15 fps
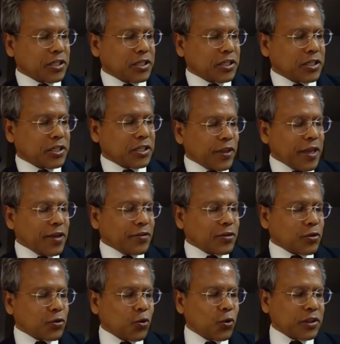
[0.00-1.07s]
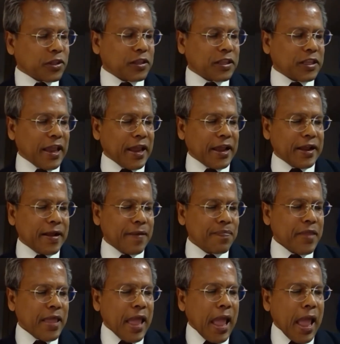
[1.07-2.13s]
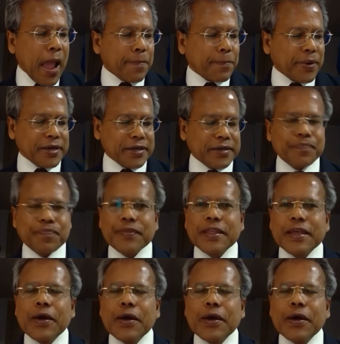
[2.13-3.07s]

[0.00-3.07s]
So these two things happen.